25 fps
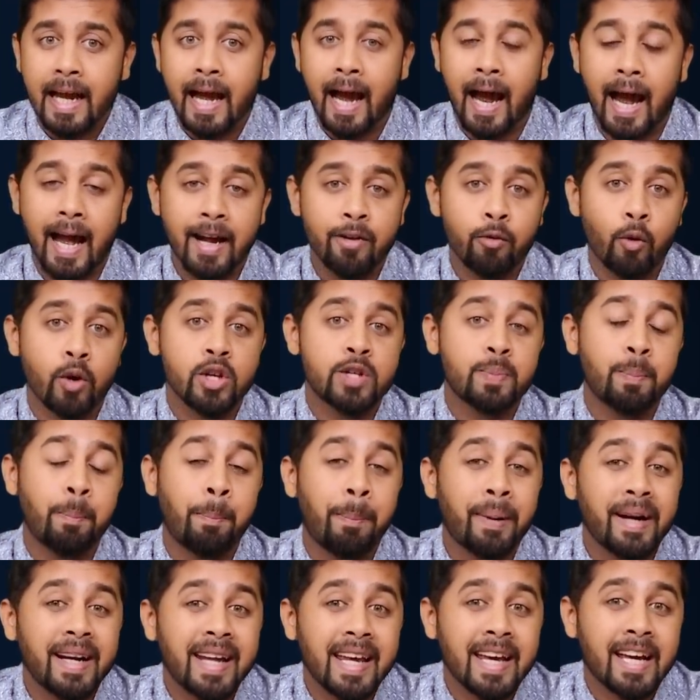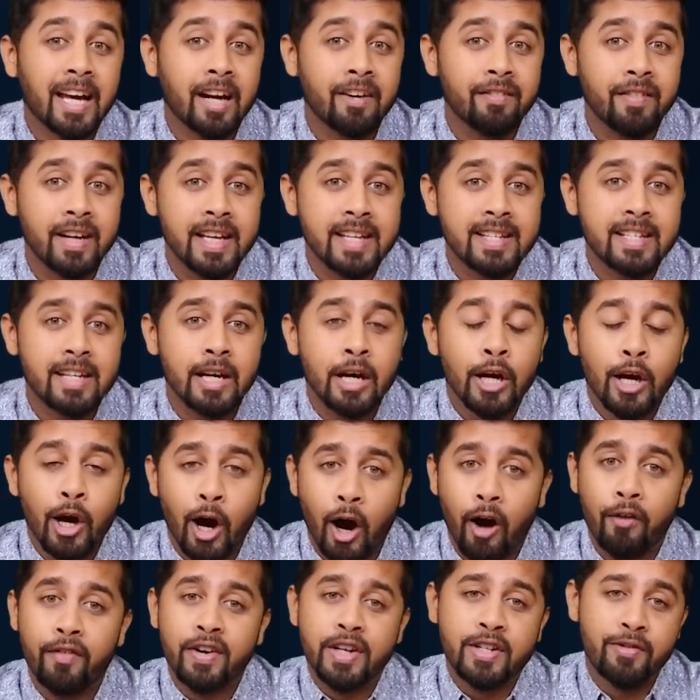and was pretty convinced
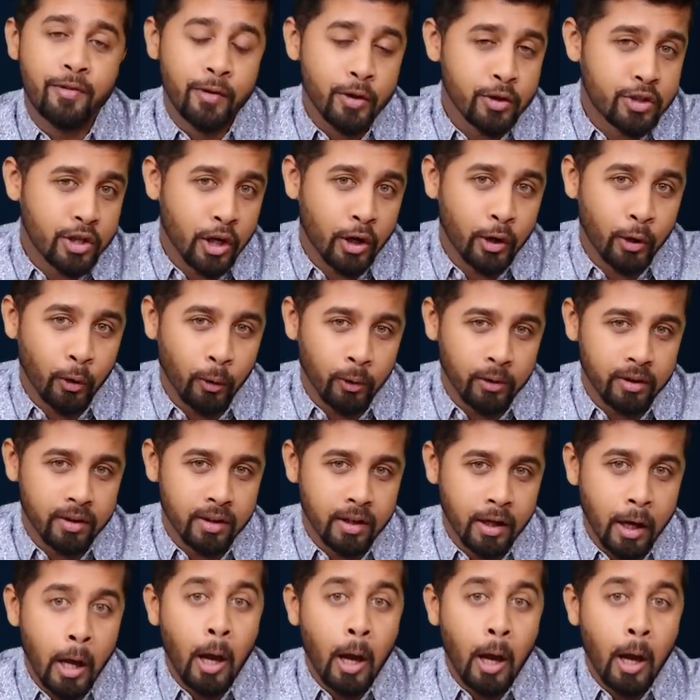of its future growth.